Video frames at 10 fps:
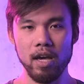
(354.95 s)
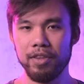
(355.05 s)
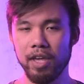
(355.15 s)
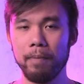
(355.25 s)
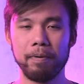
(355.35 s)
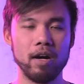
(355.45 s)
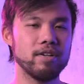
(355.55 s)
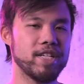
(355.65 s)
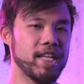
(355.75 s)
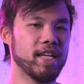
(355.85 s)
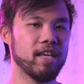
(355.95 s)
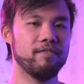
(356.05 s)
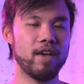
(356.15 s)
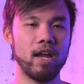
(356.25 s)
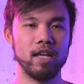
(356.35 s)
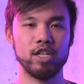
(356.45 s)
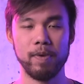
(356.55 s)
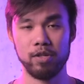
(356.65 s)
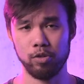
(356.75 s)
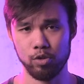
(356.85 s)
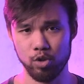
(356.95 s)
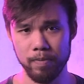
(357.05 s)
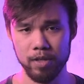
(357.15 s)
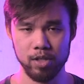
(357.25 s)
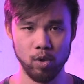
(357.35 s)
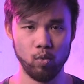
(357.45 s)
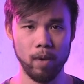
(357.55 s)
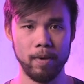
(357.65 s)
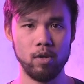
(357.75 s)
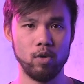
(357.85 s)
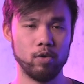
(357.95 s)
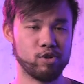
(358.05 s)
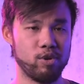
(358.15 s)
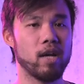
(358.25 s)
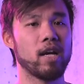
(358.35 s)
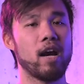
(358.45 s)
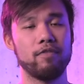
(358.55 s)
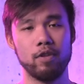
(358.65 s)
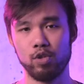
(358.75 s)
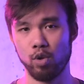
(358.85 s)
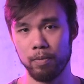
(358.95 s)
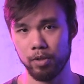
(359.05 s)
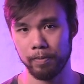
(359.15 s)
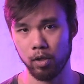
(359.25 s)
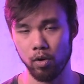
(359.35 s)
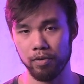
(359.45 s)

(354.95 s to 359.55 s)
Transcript: The Empire didn't give any special treatment to women who were trying out for the Stormtrooper Corps.